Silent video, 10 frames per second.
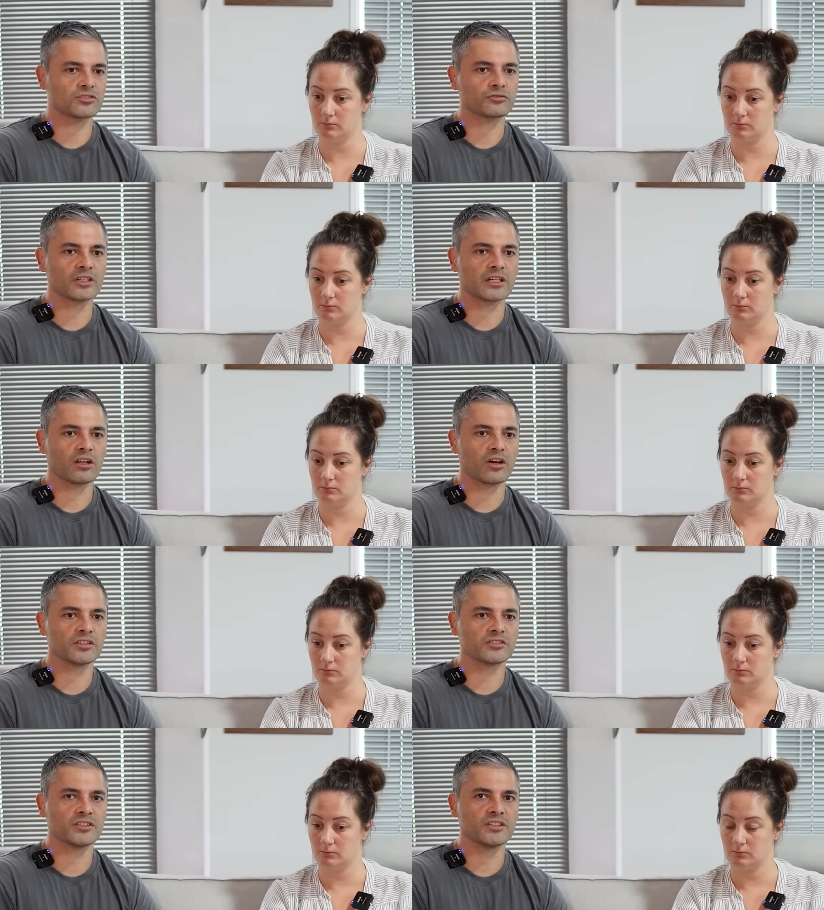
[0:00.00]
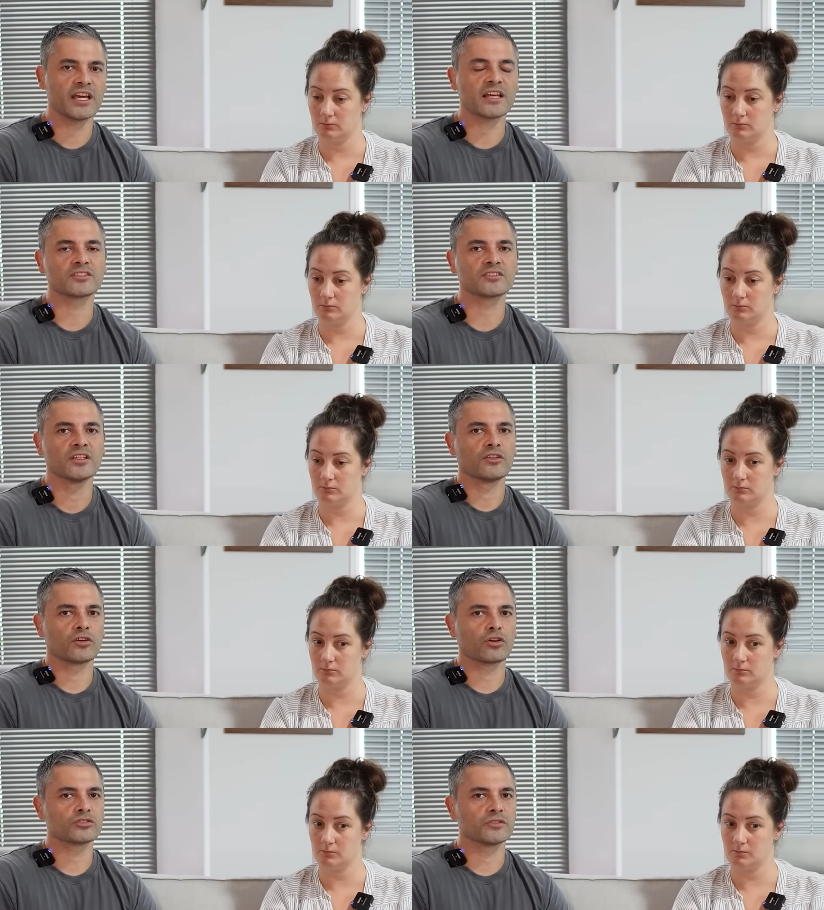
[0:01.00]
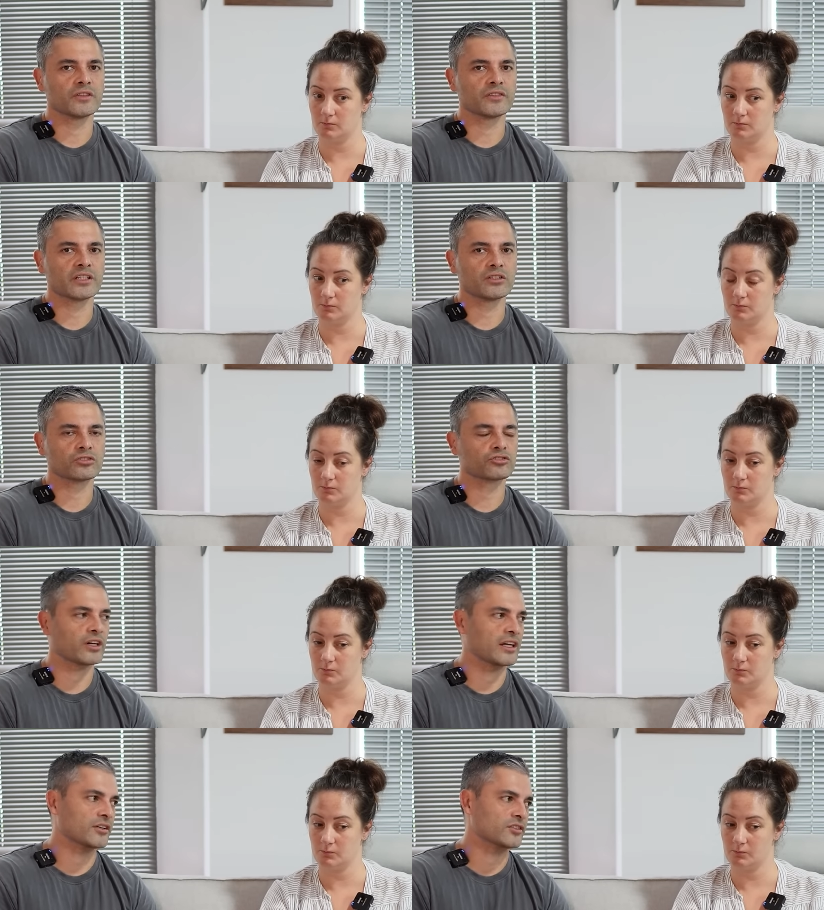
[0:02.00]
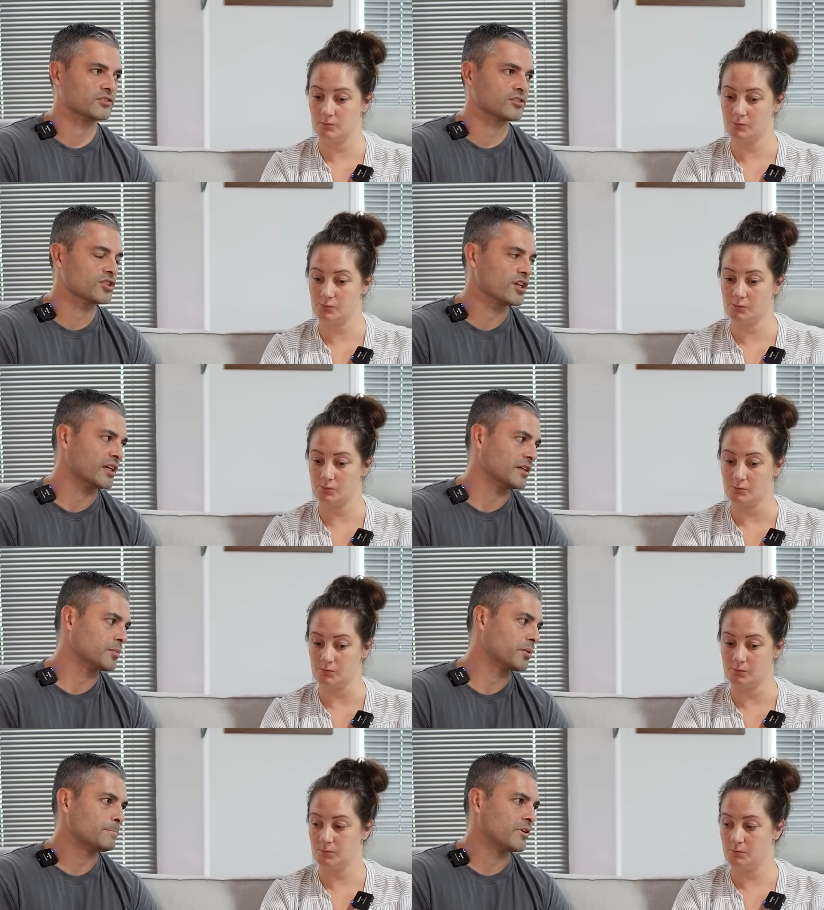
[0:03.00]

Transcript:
Speaker 1: to realise that yes, the cost of living in Australia isn't cheap,